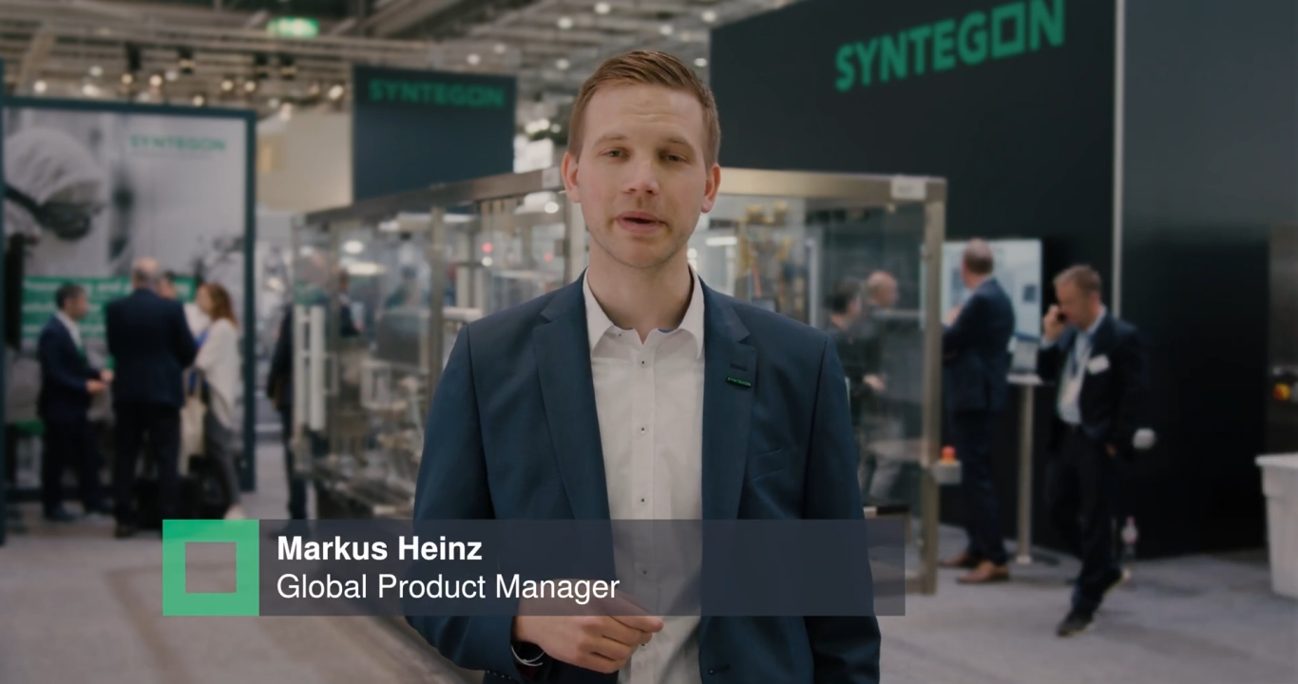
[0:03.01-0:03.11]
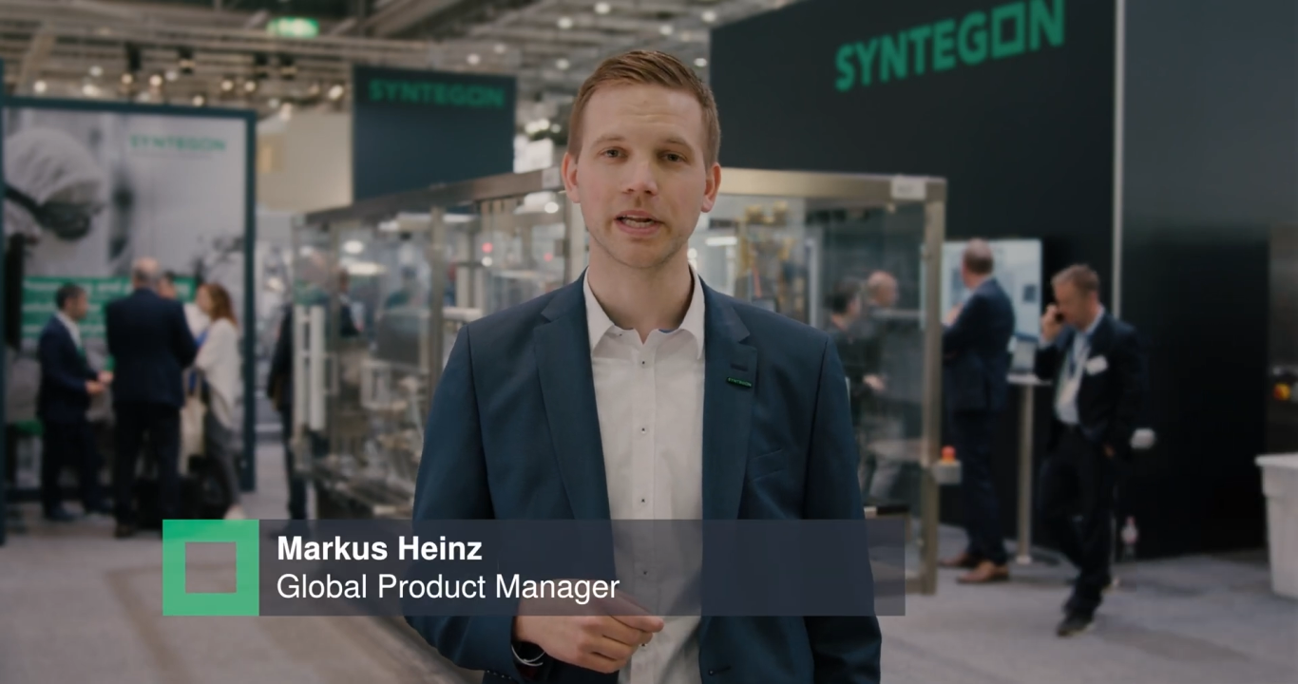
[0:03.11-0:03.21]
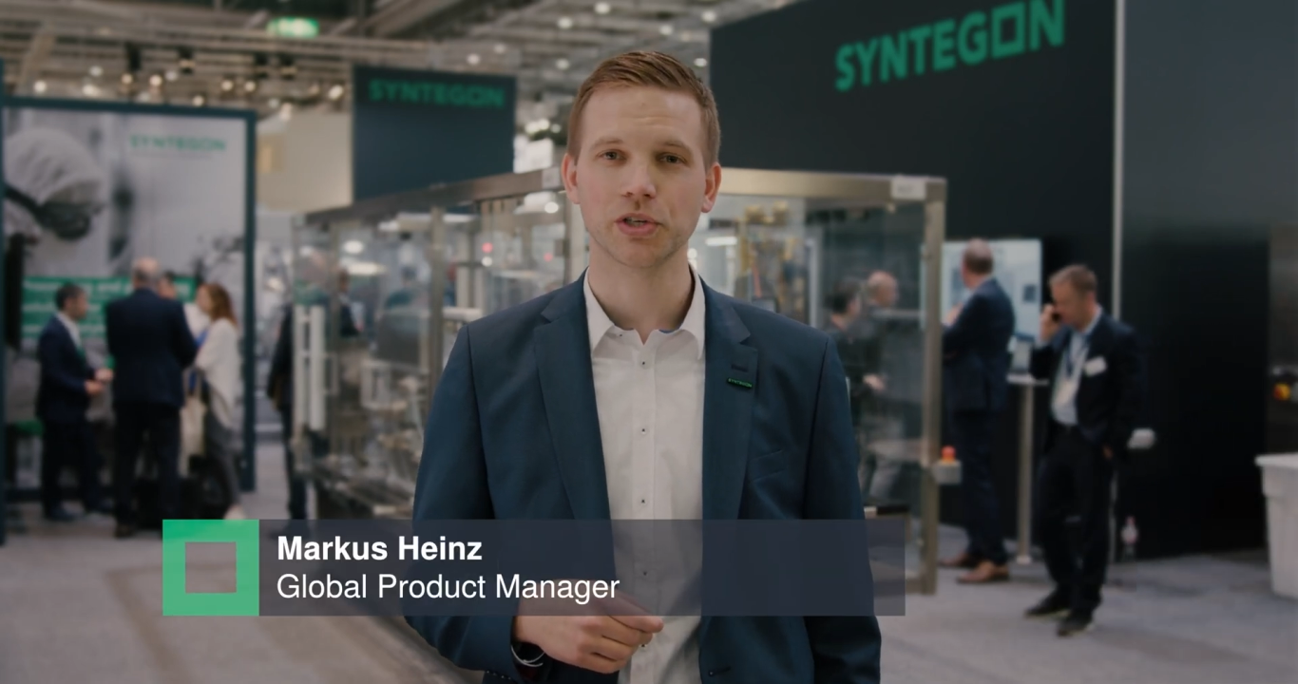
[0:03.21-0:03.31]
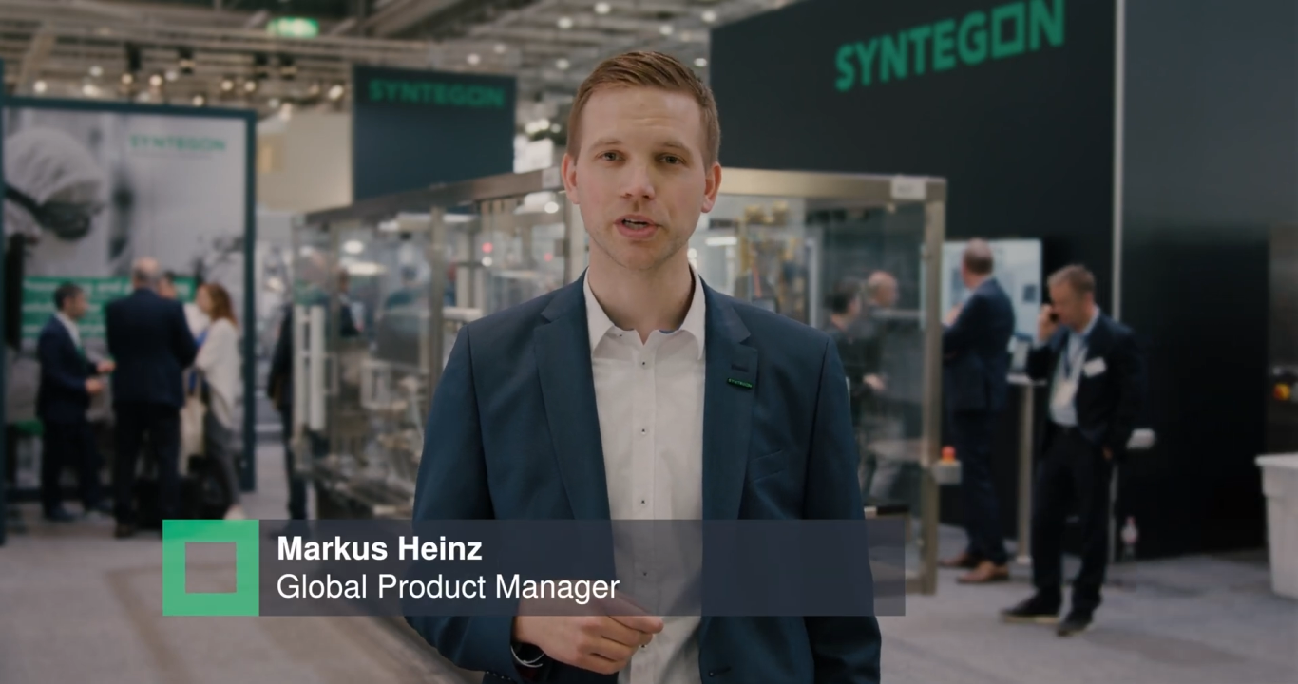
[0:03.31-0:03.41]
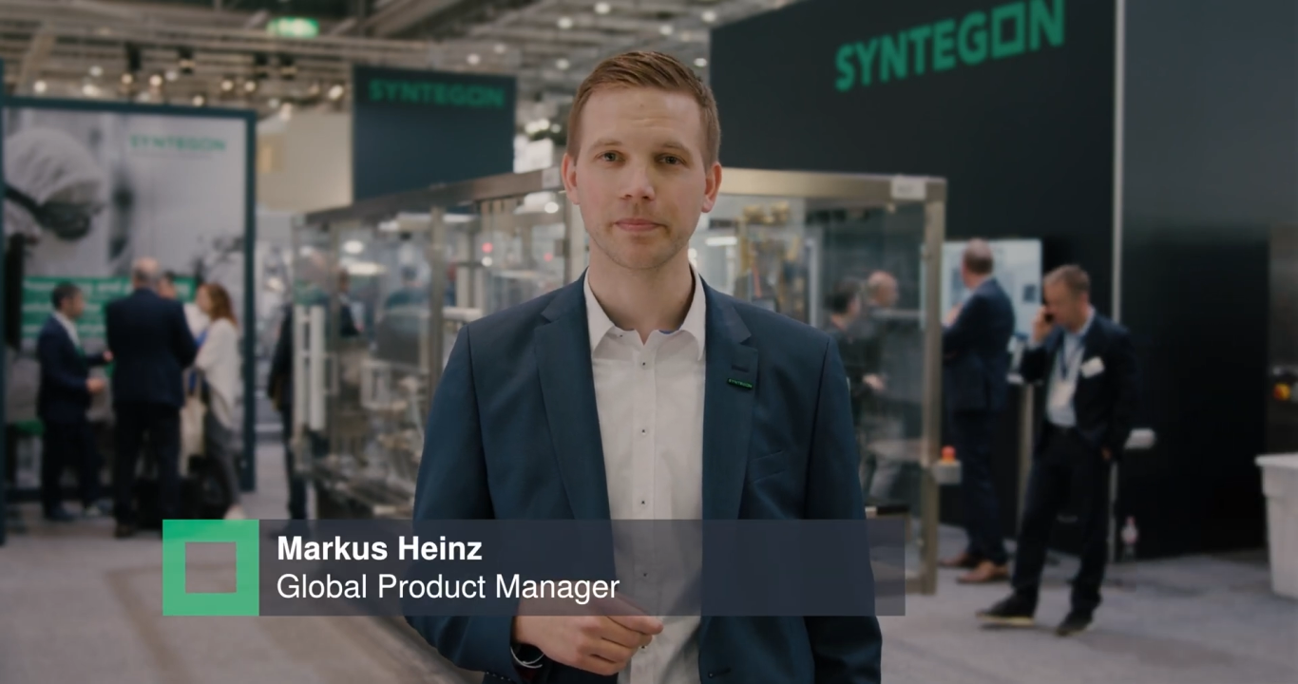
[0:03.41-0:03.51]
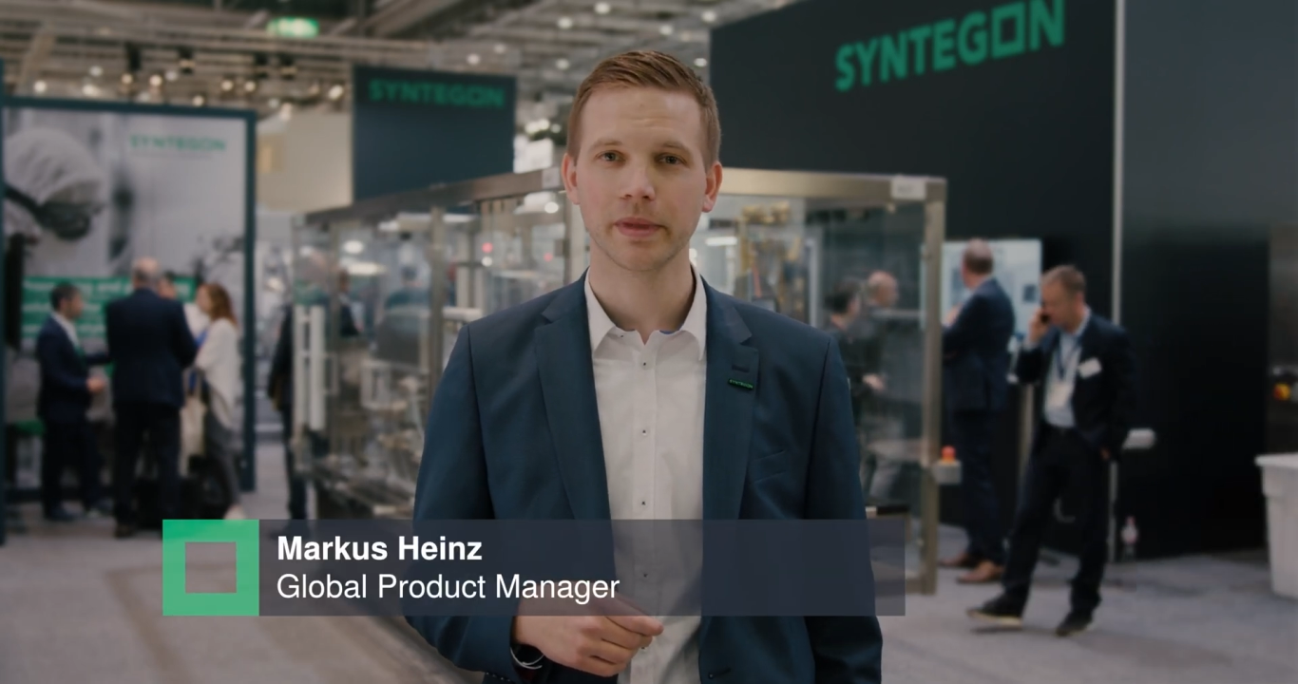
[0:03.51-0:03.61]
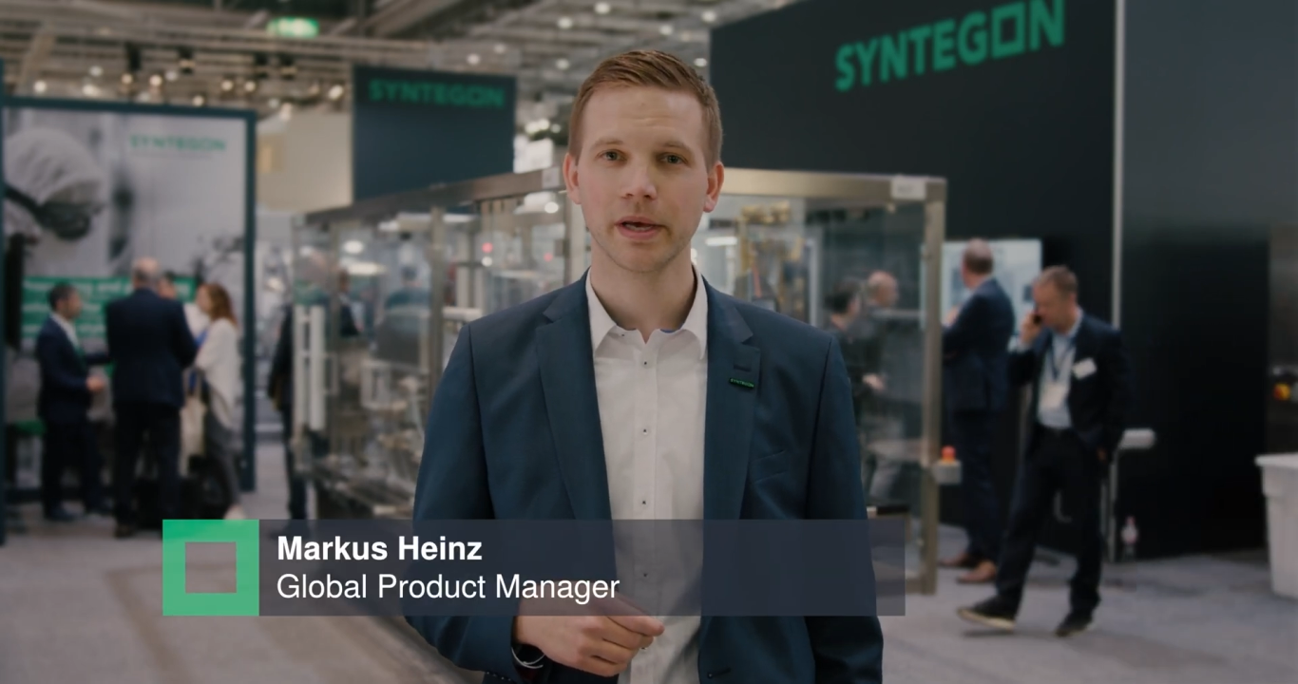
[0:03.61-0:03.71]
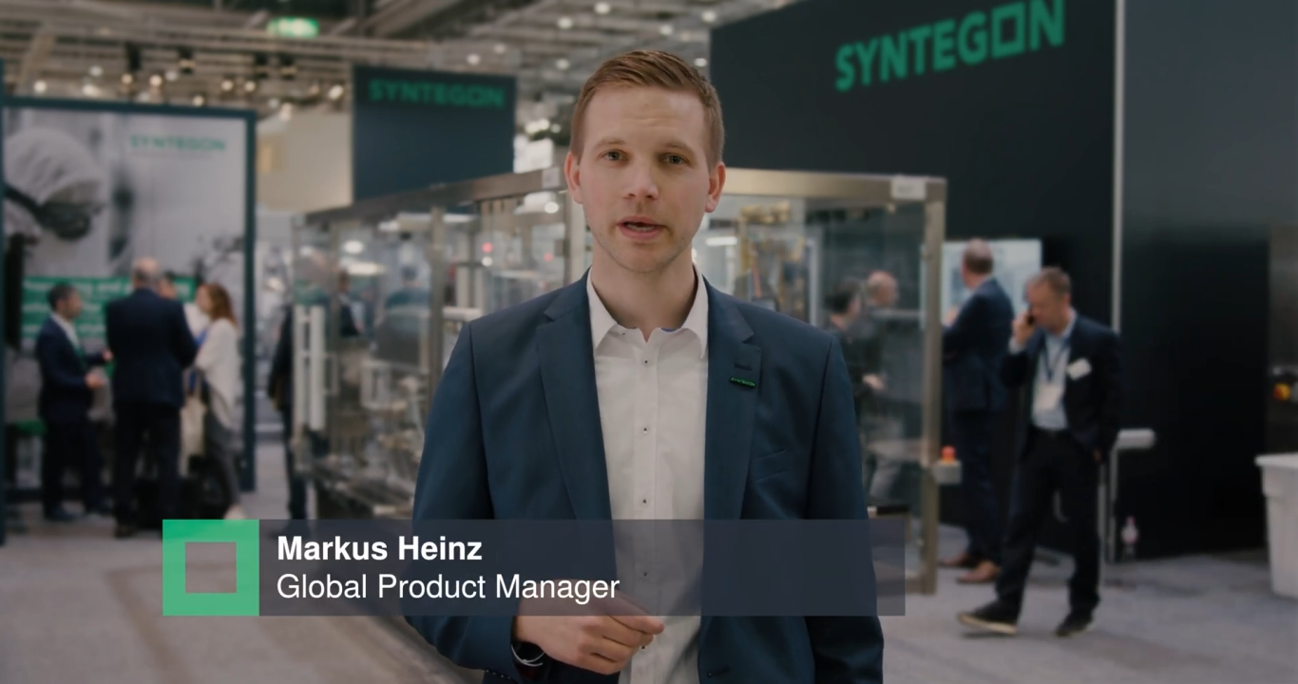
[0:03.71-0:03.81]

manager